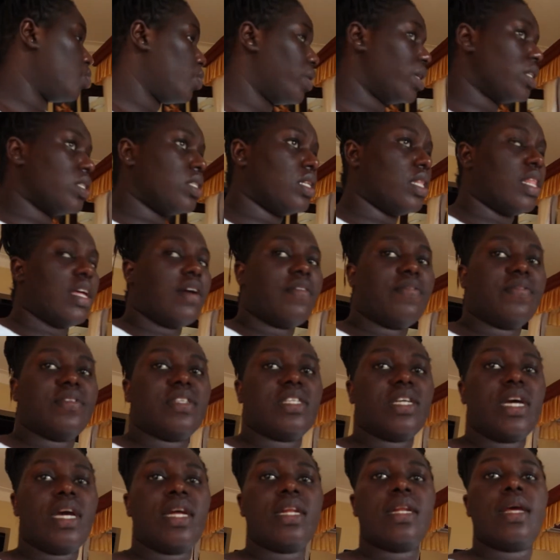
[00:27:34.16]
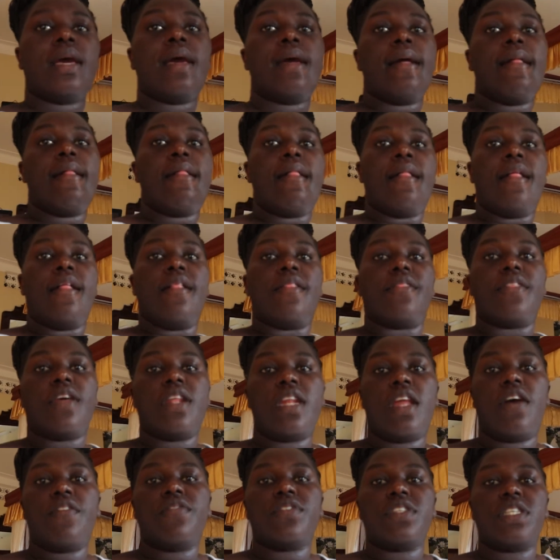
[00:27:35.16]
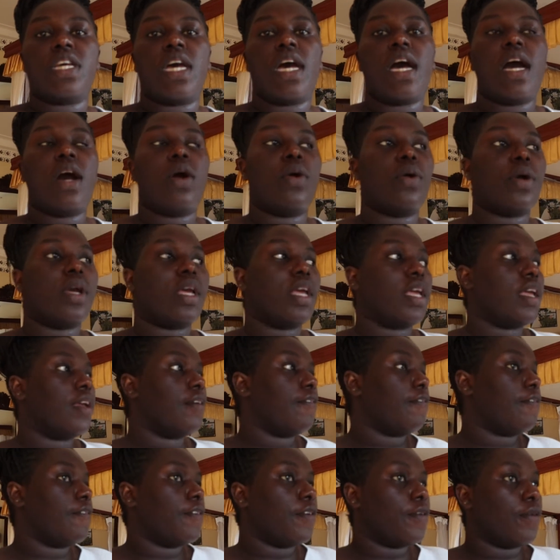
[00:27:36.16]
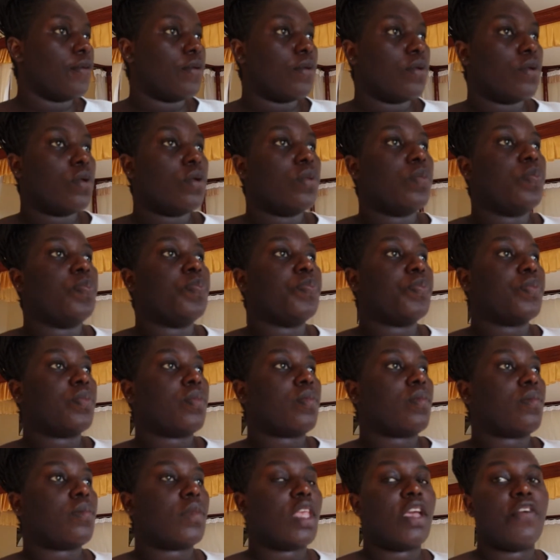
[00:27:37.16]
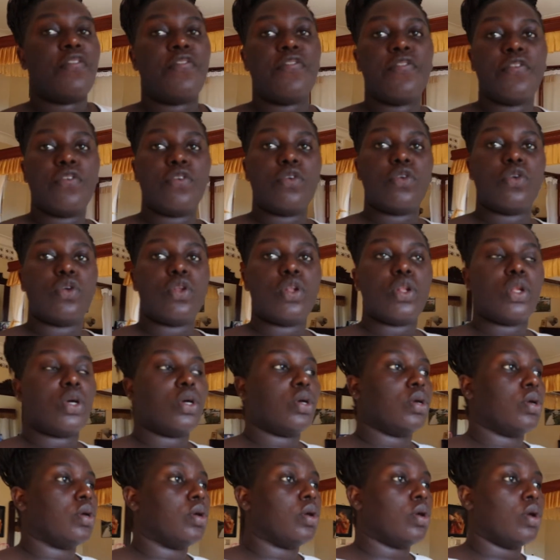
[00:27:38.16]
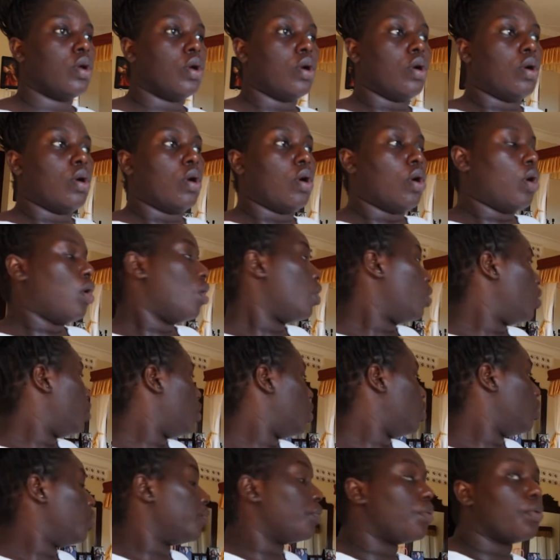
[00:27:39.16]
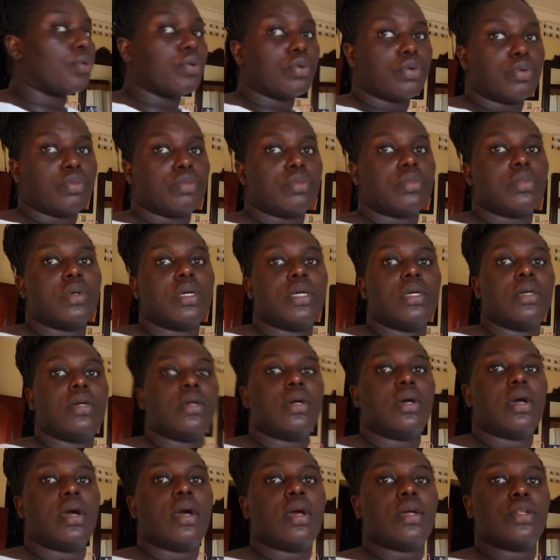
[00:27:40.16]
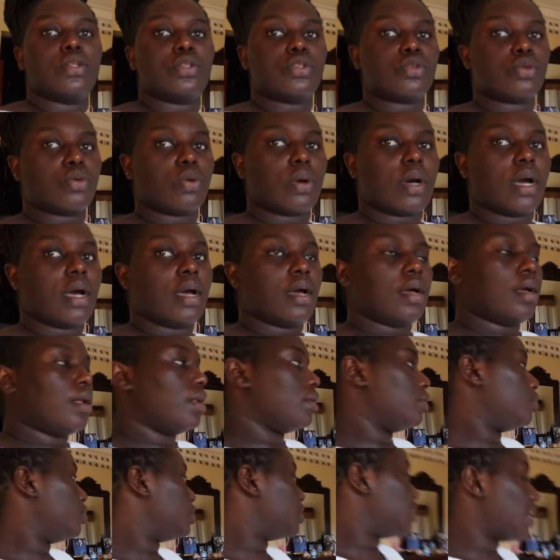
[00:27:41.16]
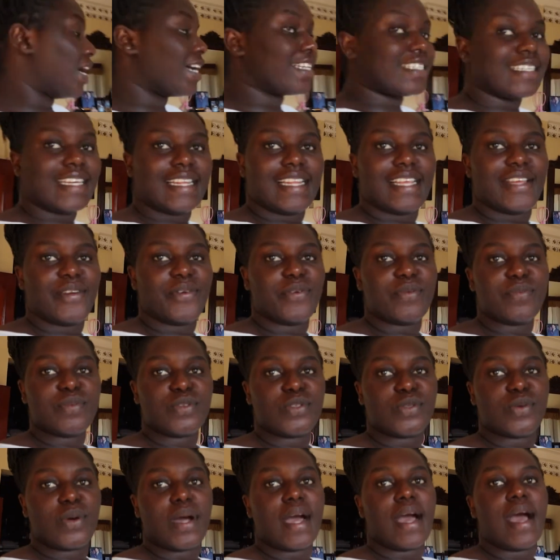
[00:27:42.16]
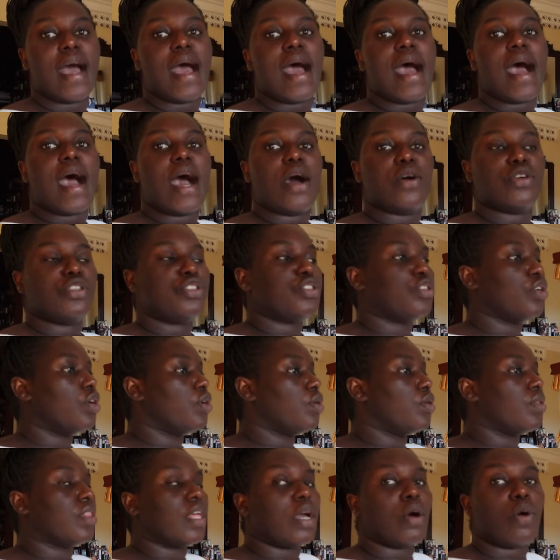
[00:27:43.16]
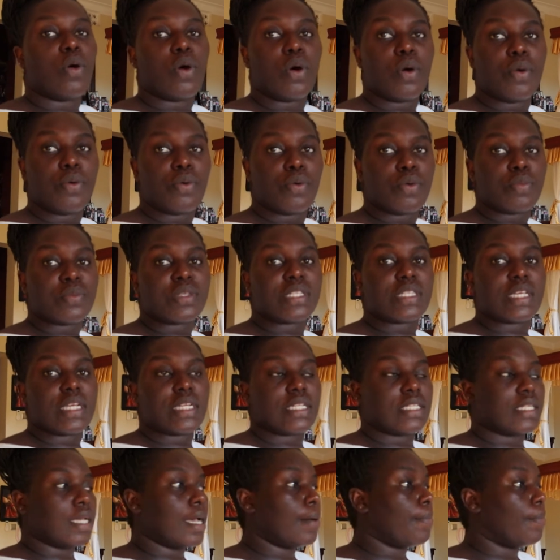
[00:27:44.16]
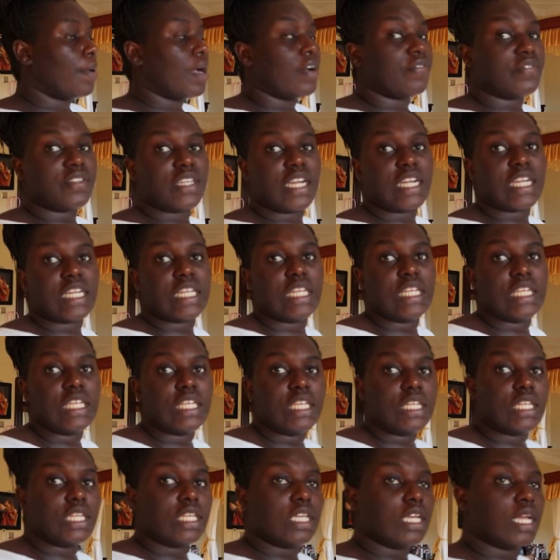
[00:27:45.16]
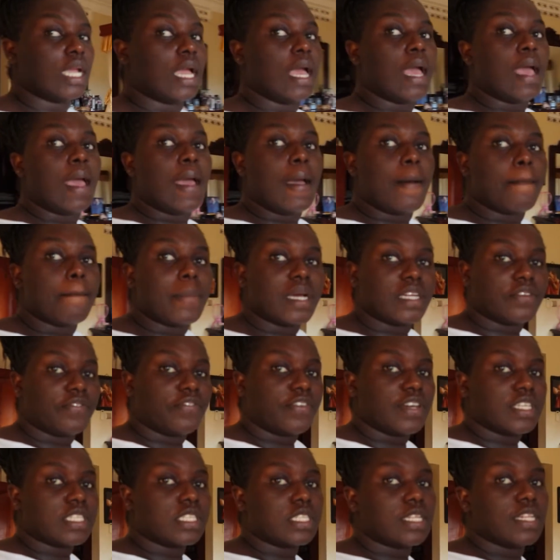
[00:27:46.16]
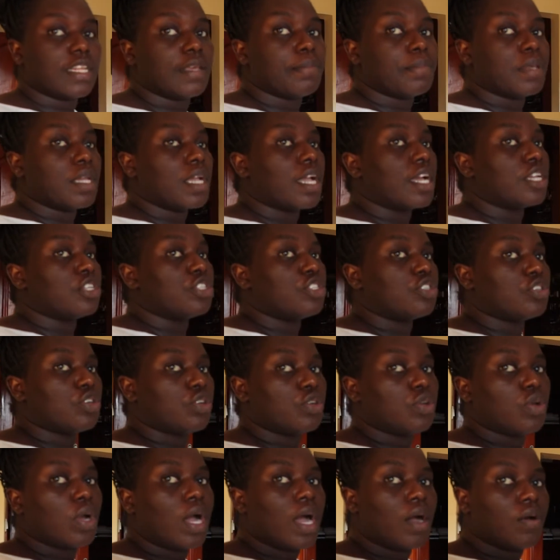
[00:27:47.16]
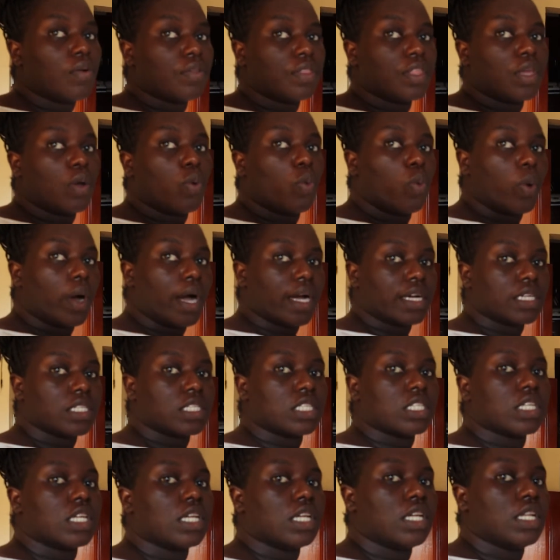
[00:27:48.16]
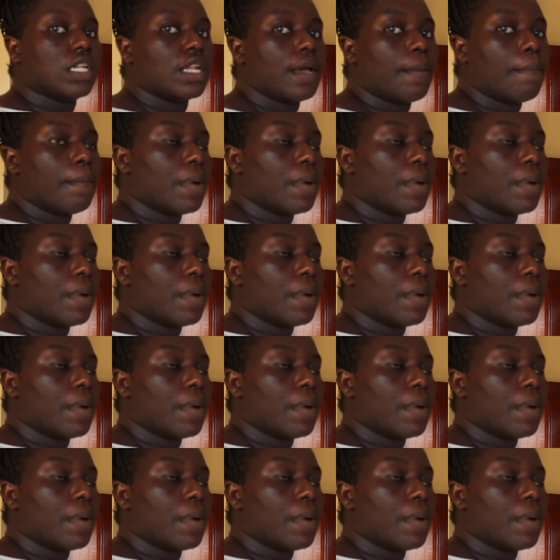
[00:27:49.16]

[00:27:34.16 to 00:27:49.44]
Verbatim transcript: what I've done then after I'll give you a full whole room tour not actually a room tour i'll show you the whole room setup after cleaning but first let me go and show you how they worked in the